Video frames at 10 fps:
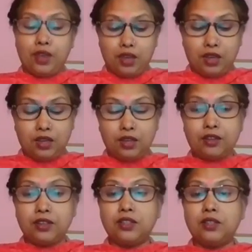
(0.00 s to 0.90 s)
uh,
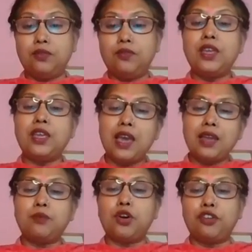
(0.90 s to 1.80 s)
we
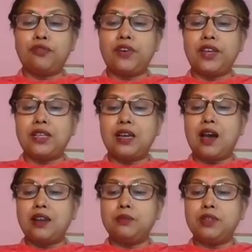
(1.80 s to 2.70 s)
can modify the
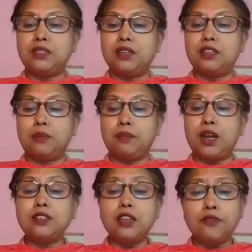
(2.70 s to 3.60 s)
animals and the
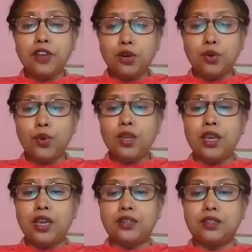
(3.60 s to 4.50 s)
plants, and we are doing
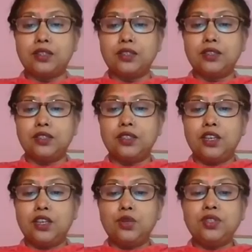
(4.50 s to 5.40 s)
it.
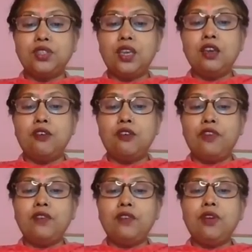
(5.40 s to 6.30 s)
You see,
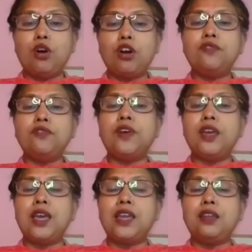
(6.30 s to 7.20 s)
when we modify
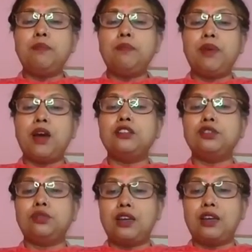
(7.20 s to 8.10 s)
any plant
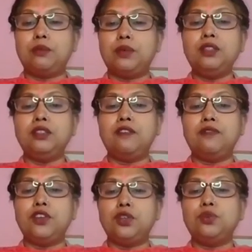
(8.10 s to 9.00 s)
or animal,
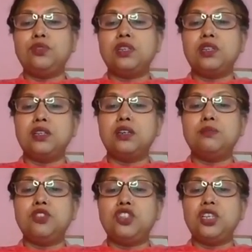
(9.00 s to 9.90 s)
then we use the
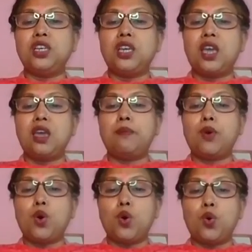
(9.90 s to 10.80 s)
term
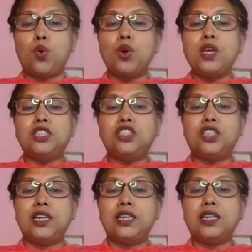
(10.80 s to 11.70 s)
GMO,
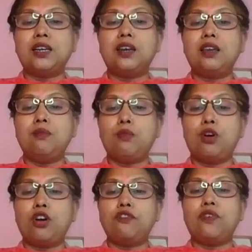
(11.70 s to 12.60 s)
genetically
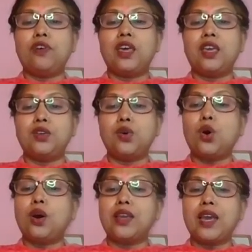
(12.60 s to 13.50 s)
modified
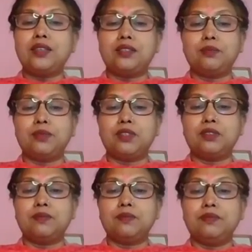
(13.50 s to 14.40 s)
organisms.